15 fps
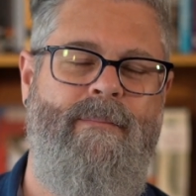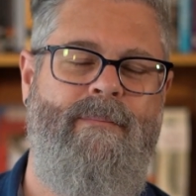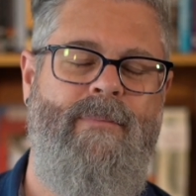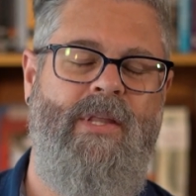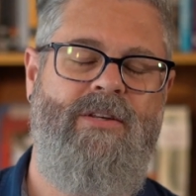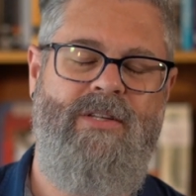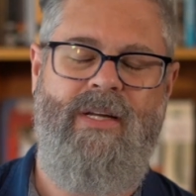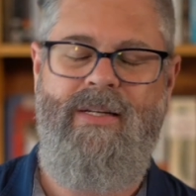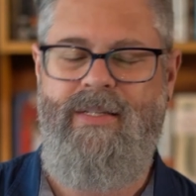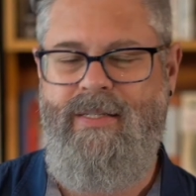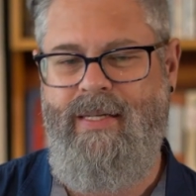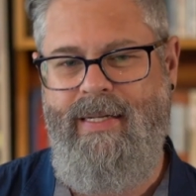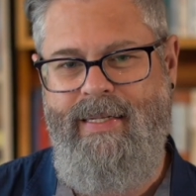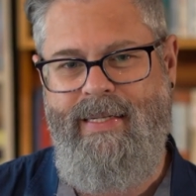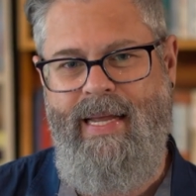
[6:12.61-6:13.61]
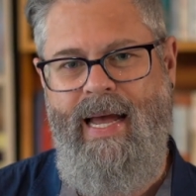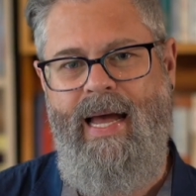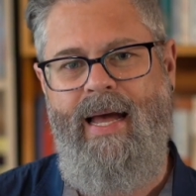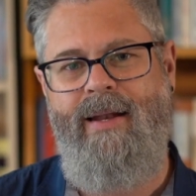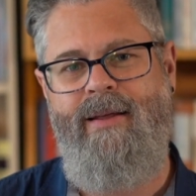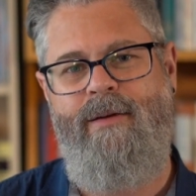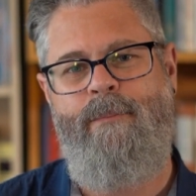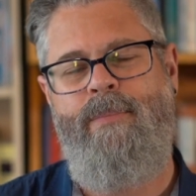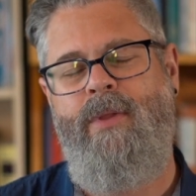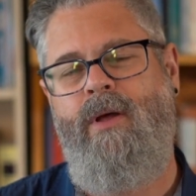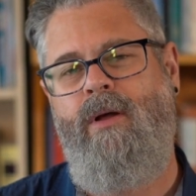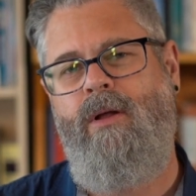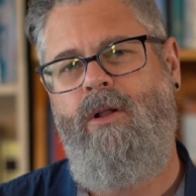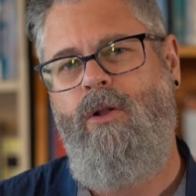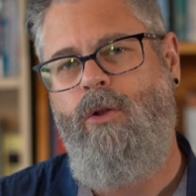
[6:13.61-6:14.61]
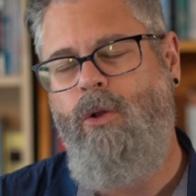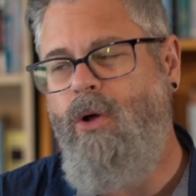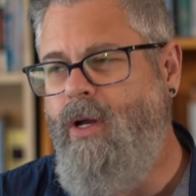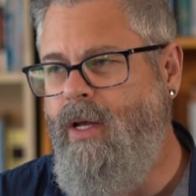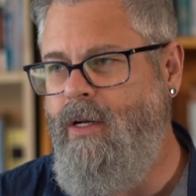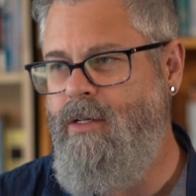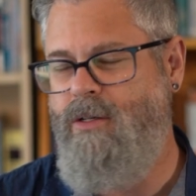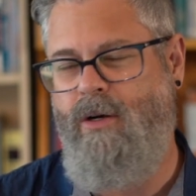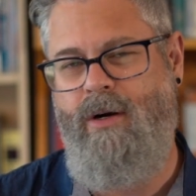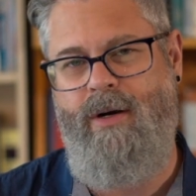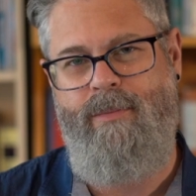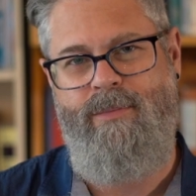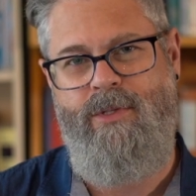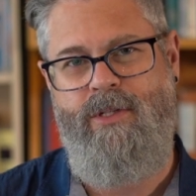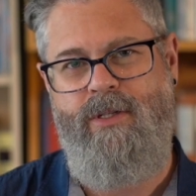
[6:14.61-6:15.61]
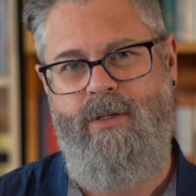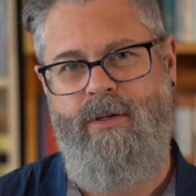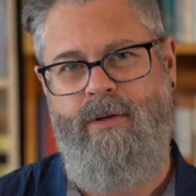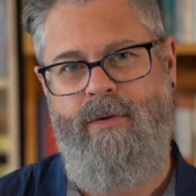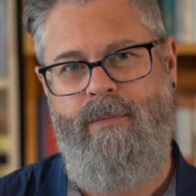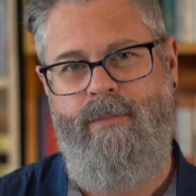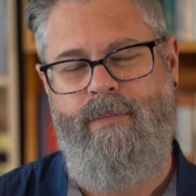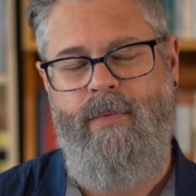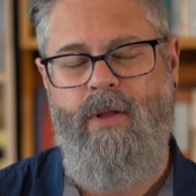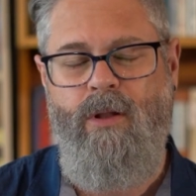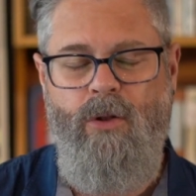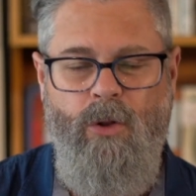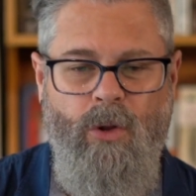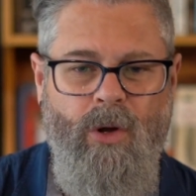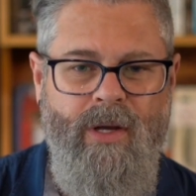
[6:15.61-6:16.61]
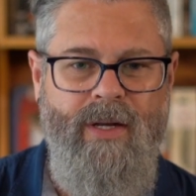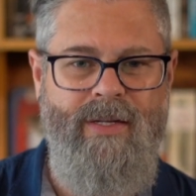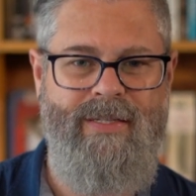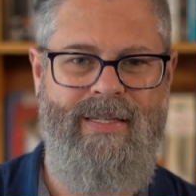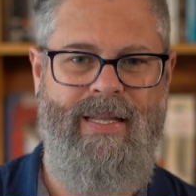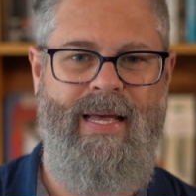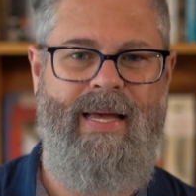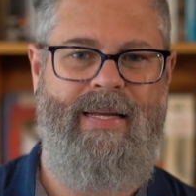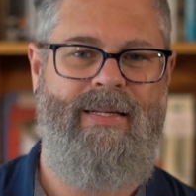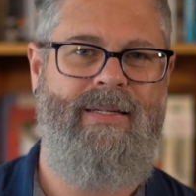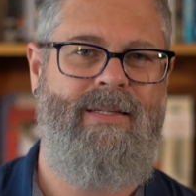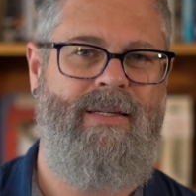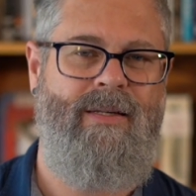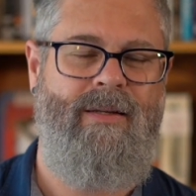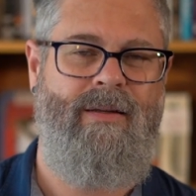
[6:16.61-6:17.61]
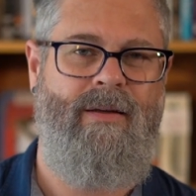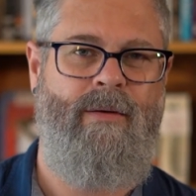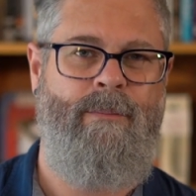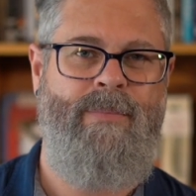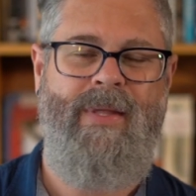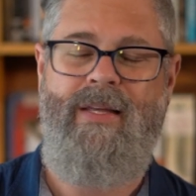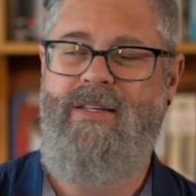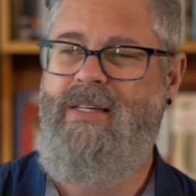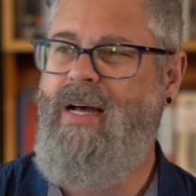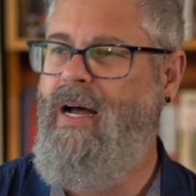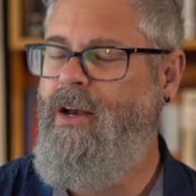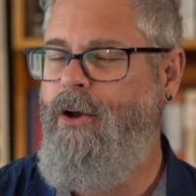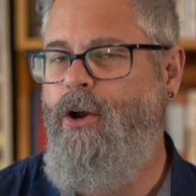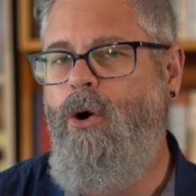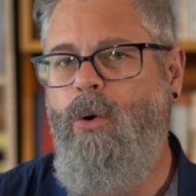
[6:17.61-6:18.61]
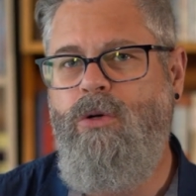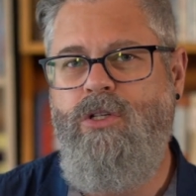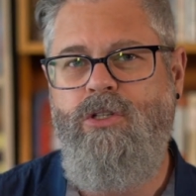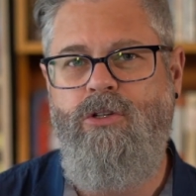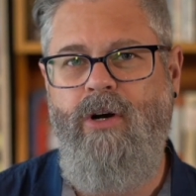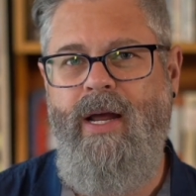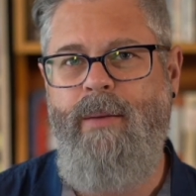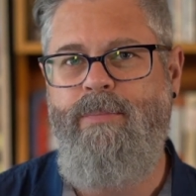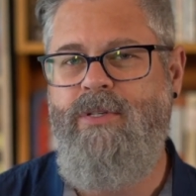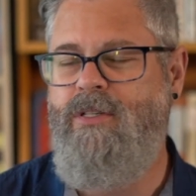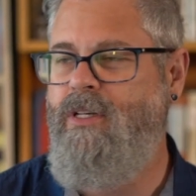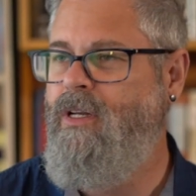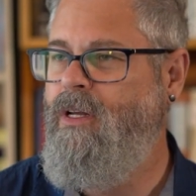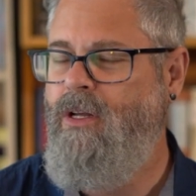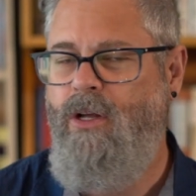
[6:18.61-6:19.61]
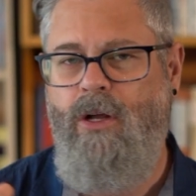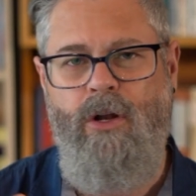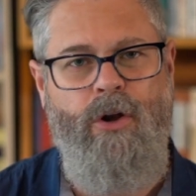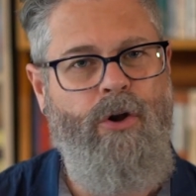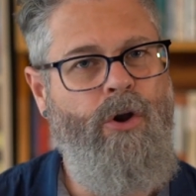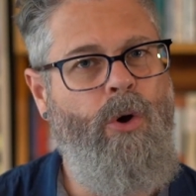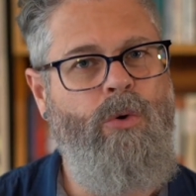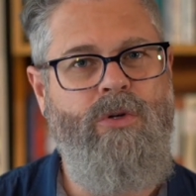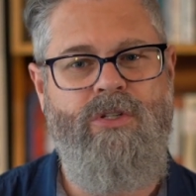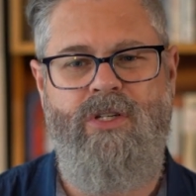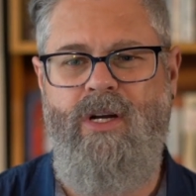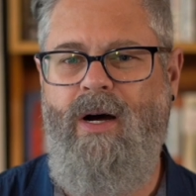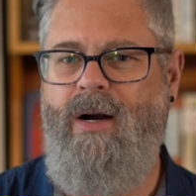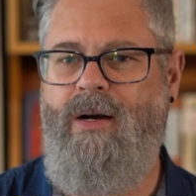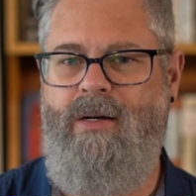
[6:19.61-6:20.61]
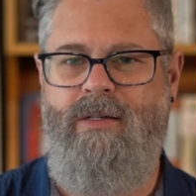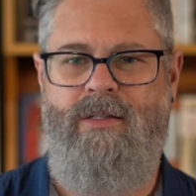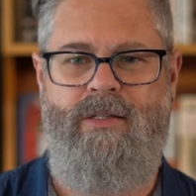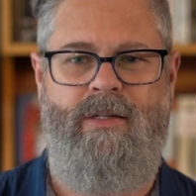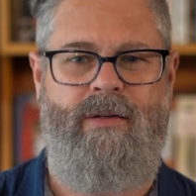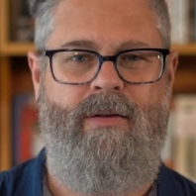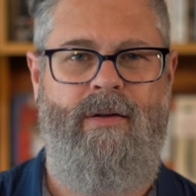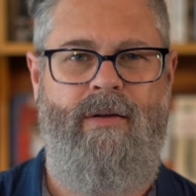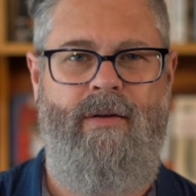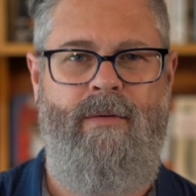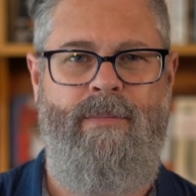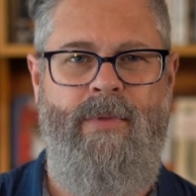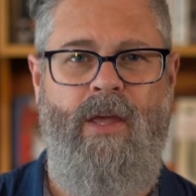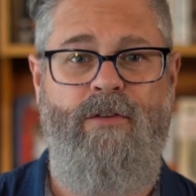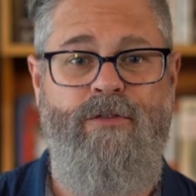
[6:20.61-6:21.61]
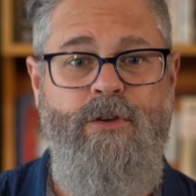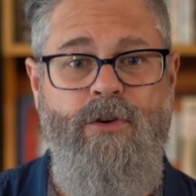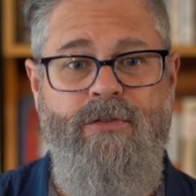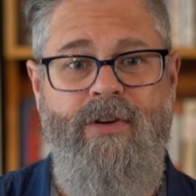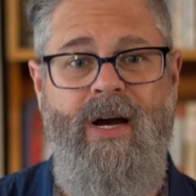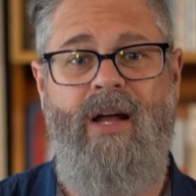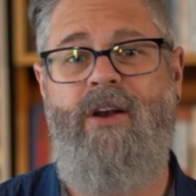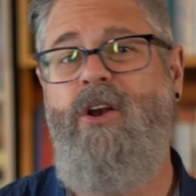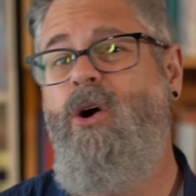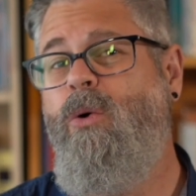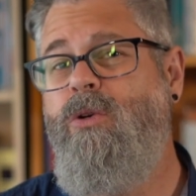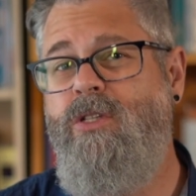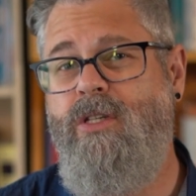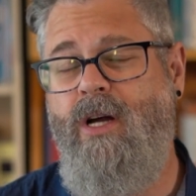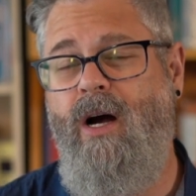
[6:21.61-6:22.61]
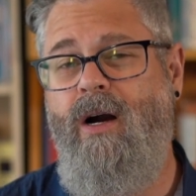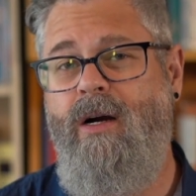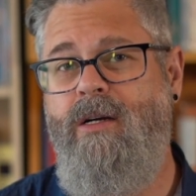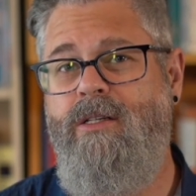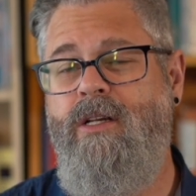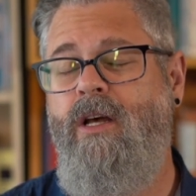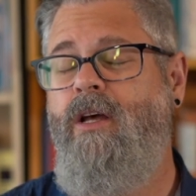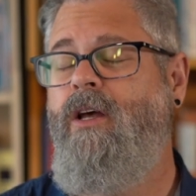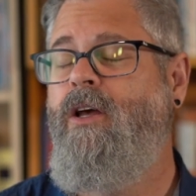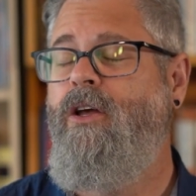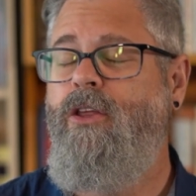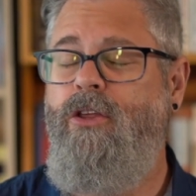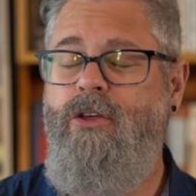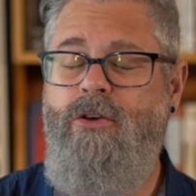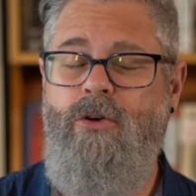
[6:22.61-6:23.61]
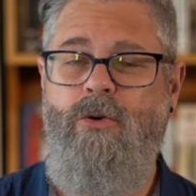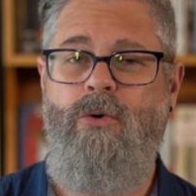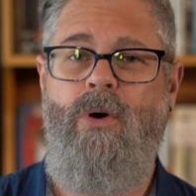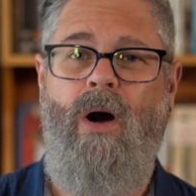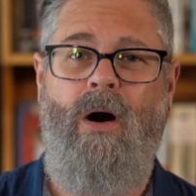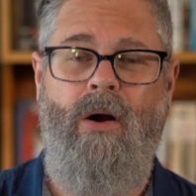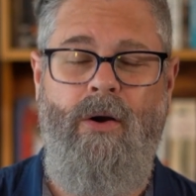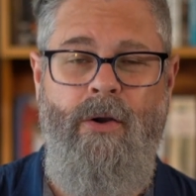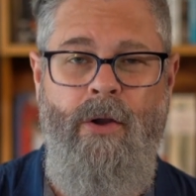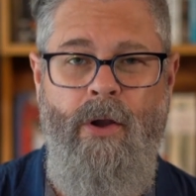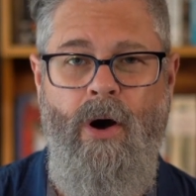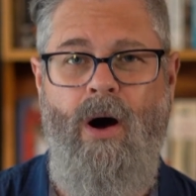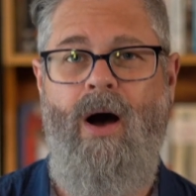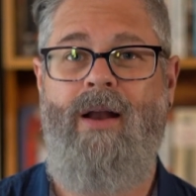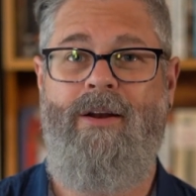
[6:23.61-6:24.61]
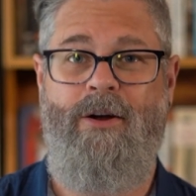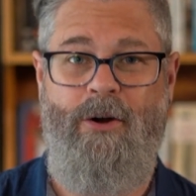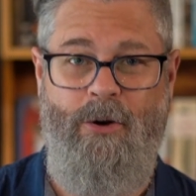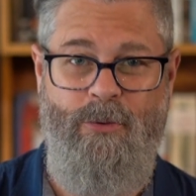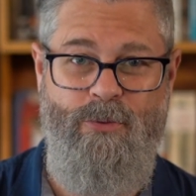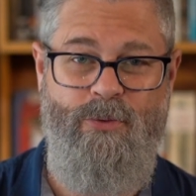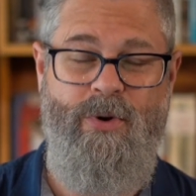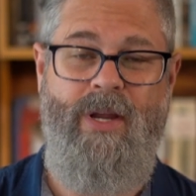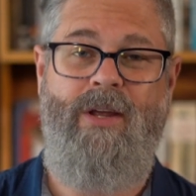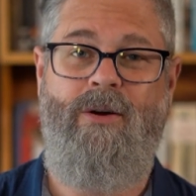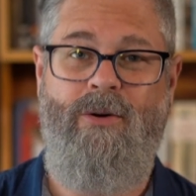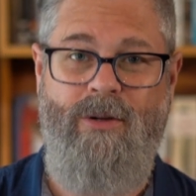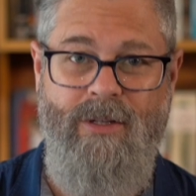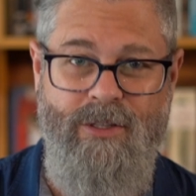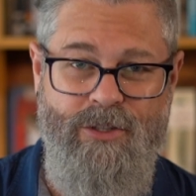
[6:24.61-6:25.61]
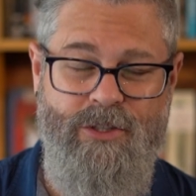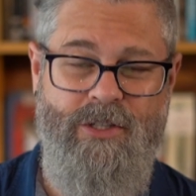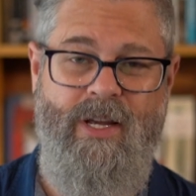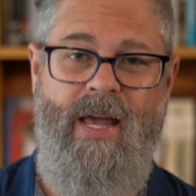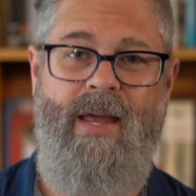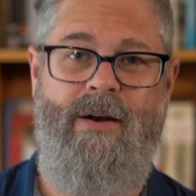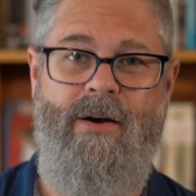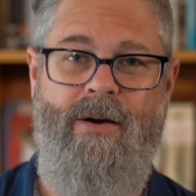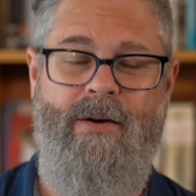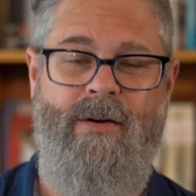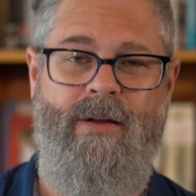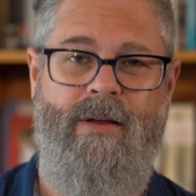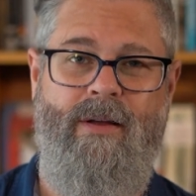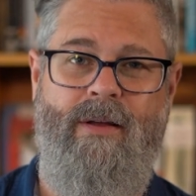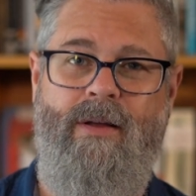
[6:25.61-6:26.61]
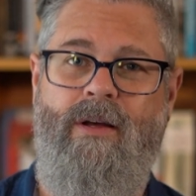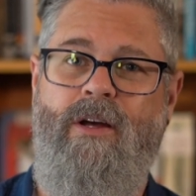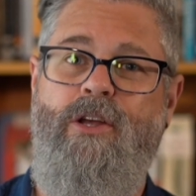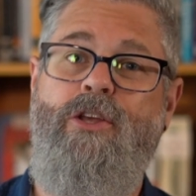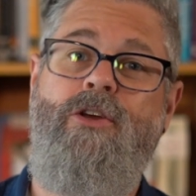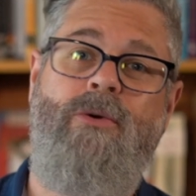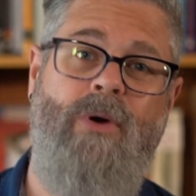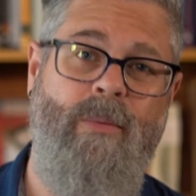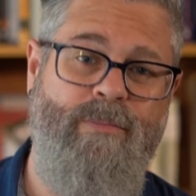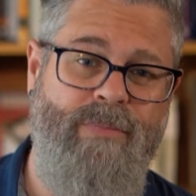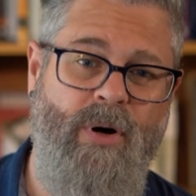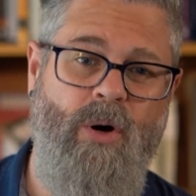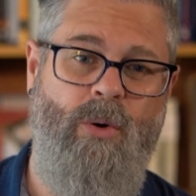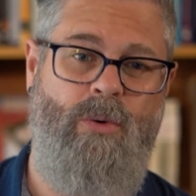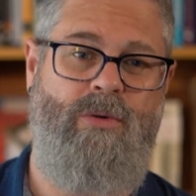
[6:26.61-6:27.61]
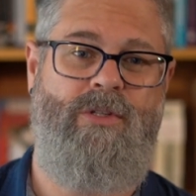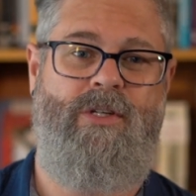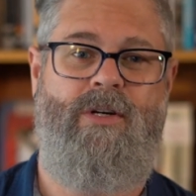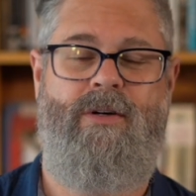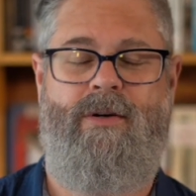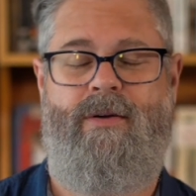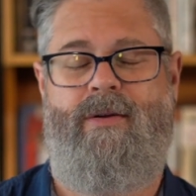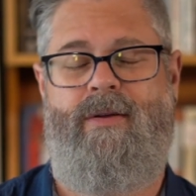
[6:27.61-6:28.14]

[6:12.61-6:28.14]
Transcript: The son said, "Dad, look at his arms. Look at his legs. He's got no scrapes, no scars. If you've got no scars, you are not a real skater. You're a poser."